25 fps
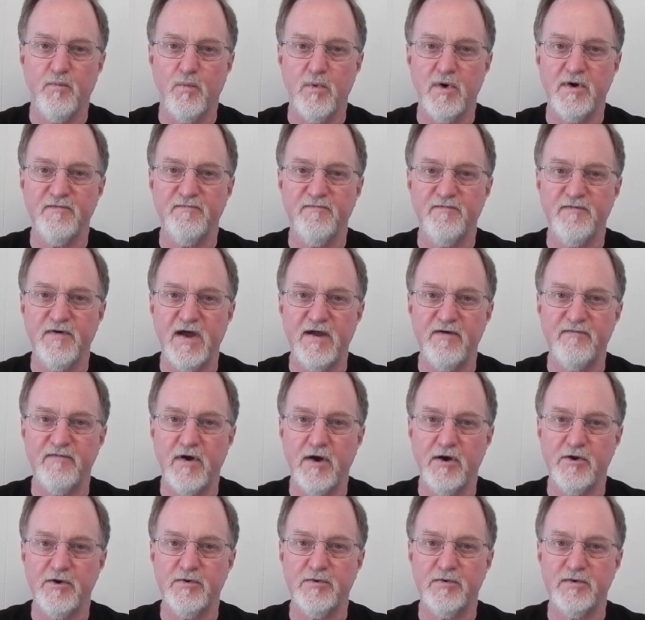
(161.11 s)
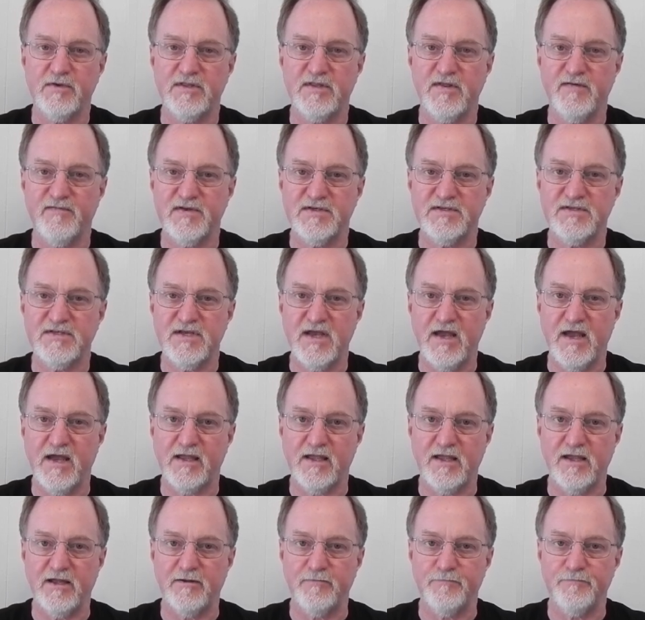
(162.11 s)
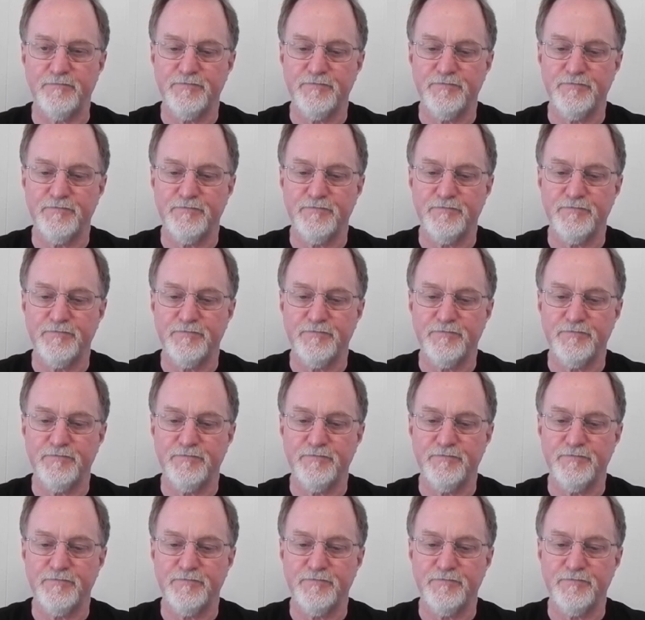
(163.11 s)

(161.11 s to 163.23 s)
1/500th of a second.